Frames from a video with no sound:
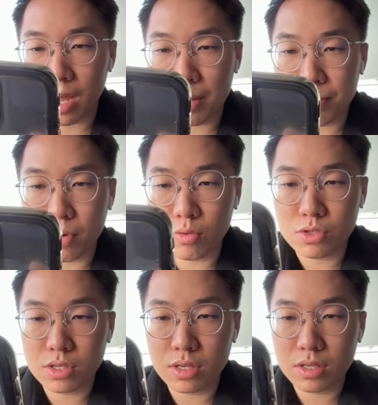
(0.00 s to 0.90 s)
I
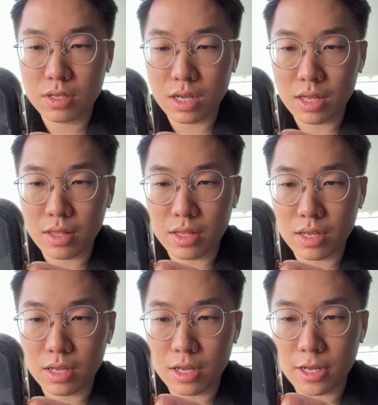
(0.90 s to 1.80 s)
posted
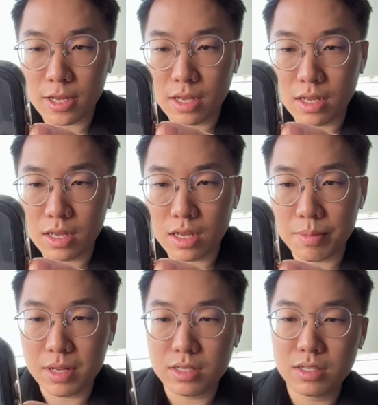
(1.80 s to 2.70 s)
in the
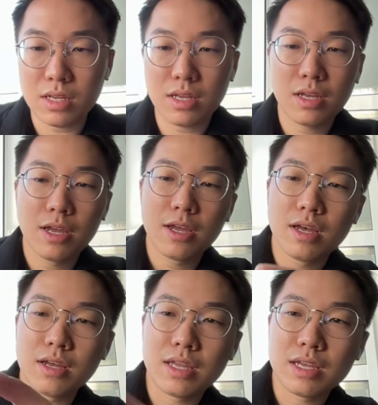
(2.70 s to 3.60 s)
community
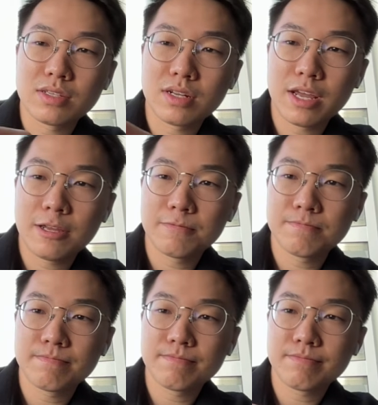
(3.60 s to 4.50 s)
yesterday.